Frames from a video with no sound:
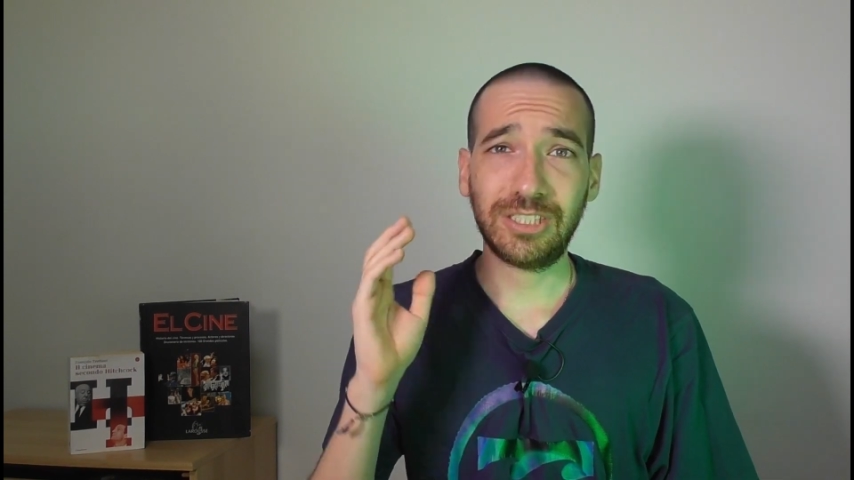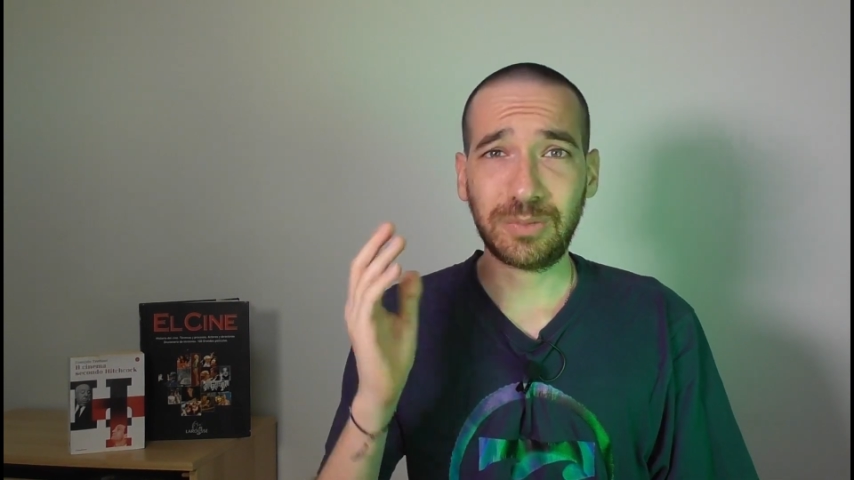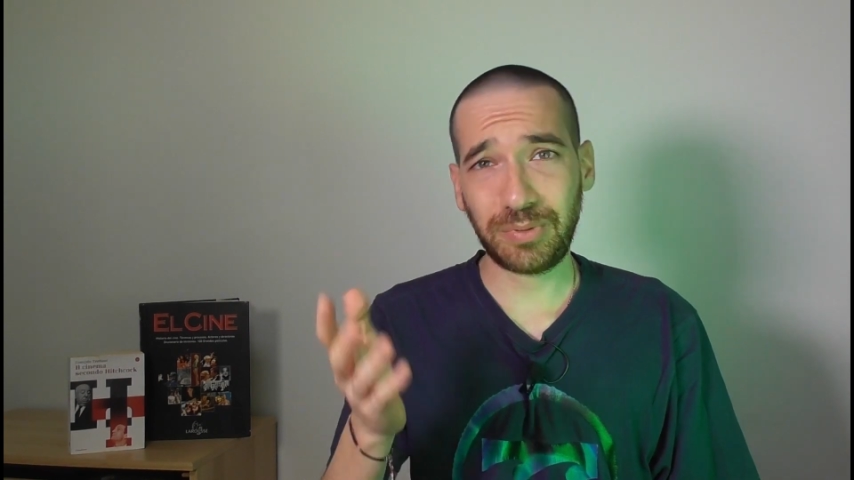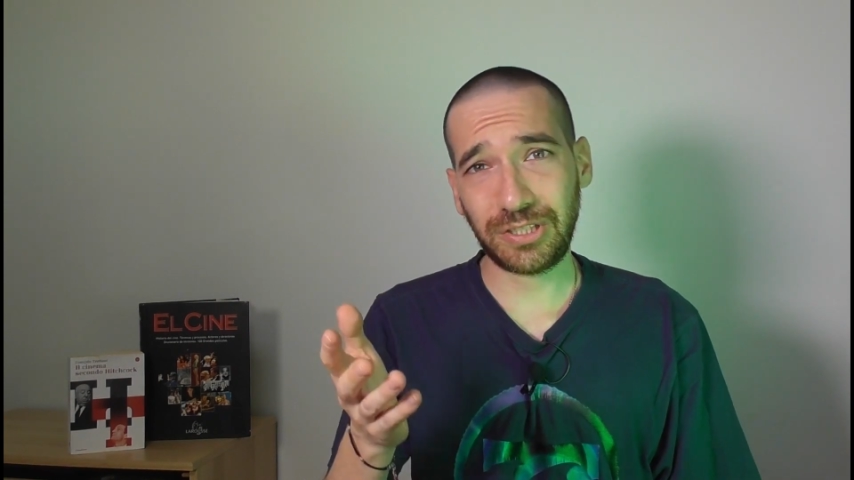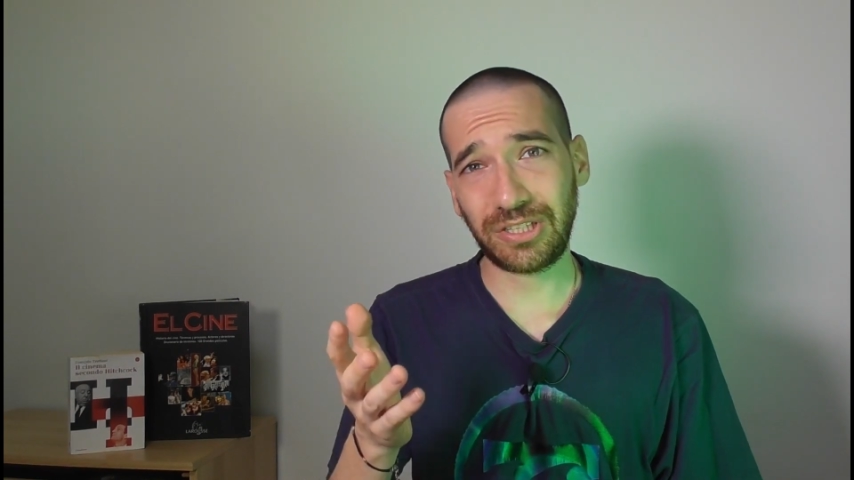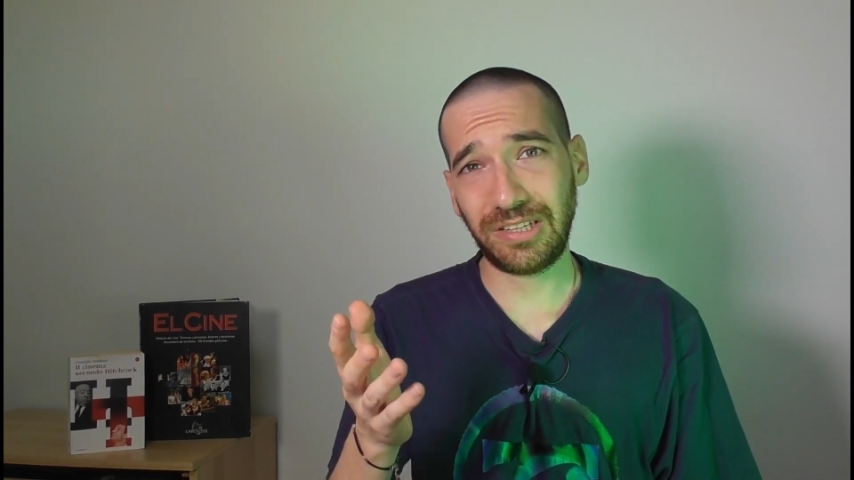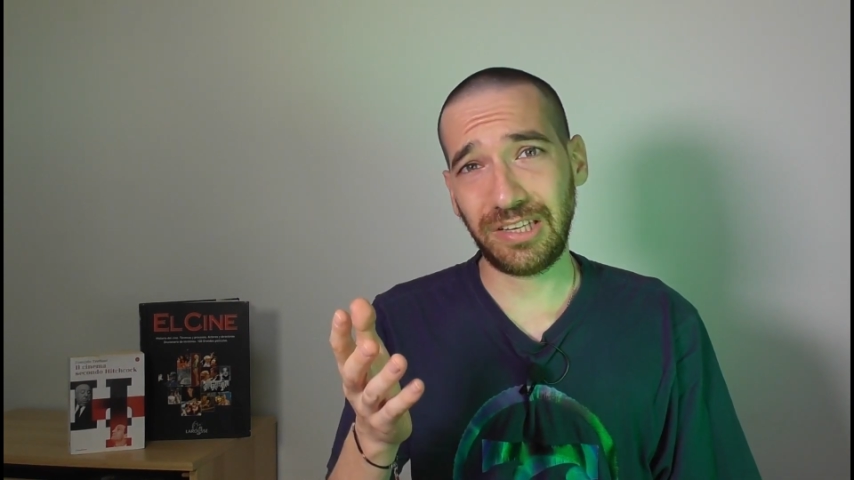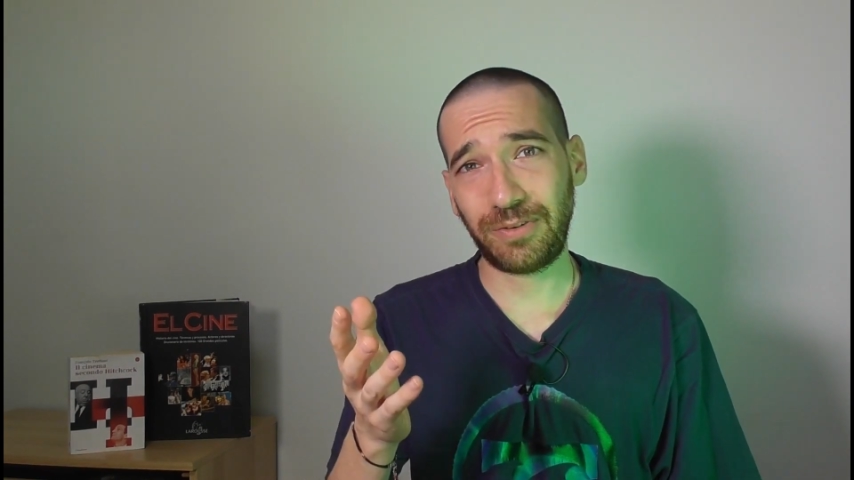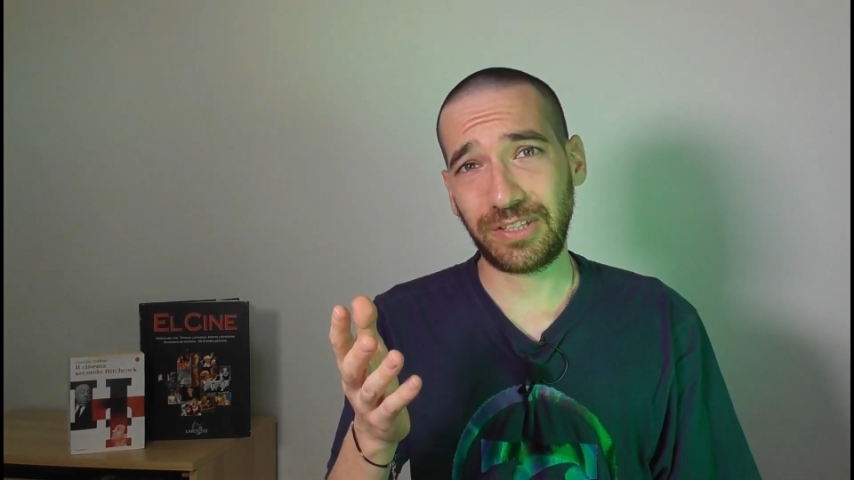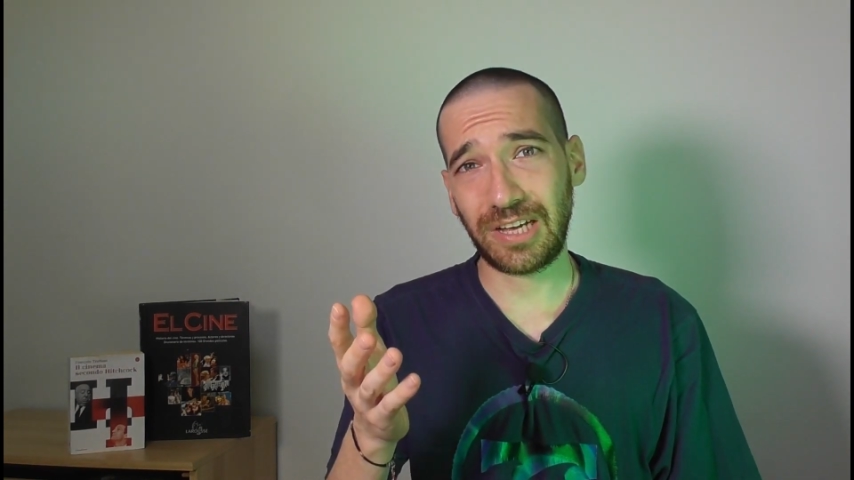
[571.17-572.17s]
especially
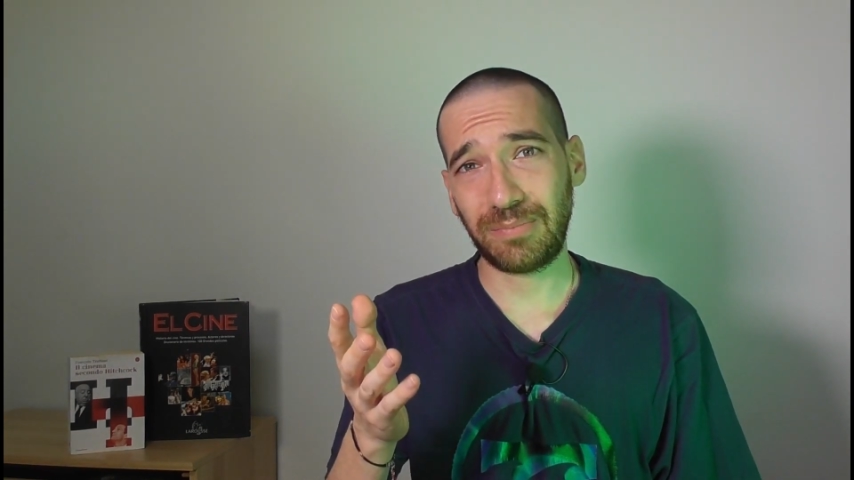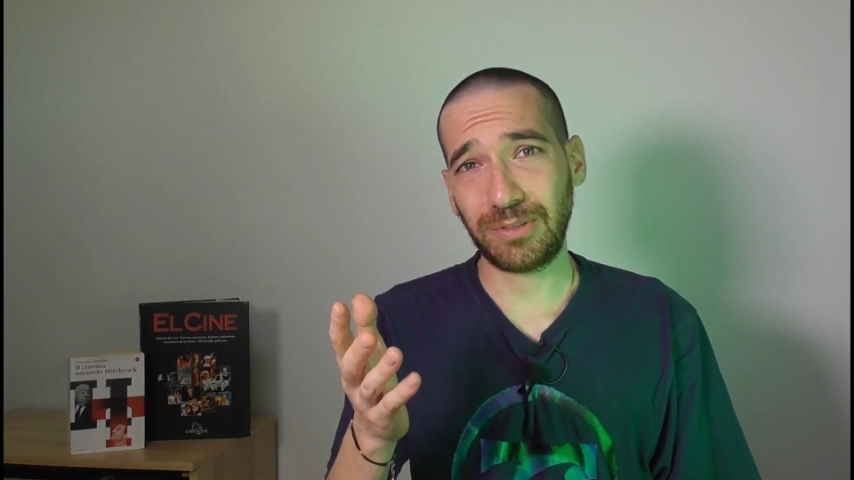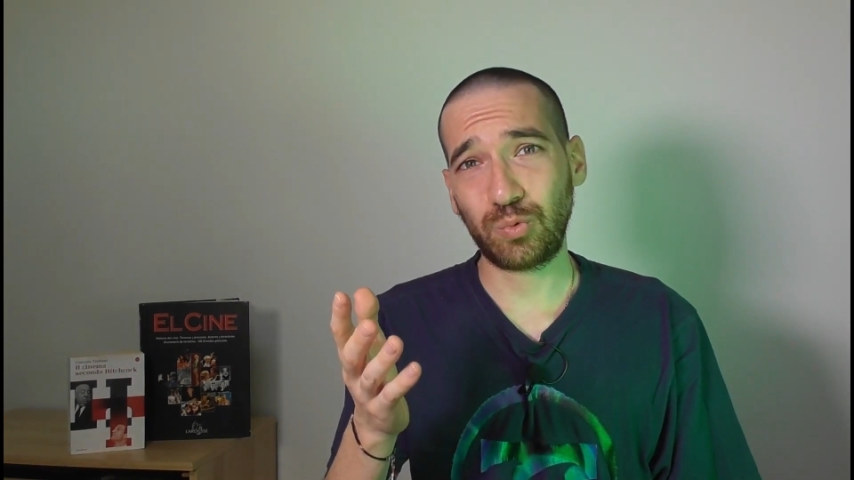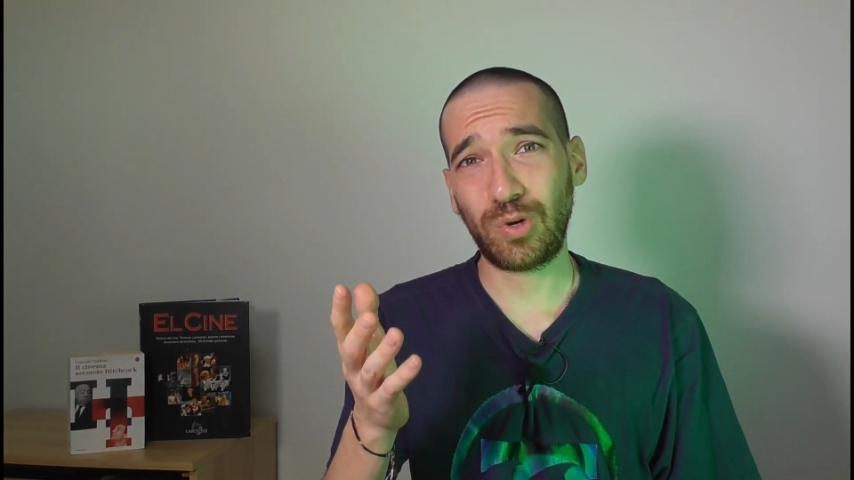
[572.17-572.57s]
if it happens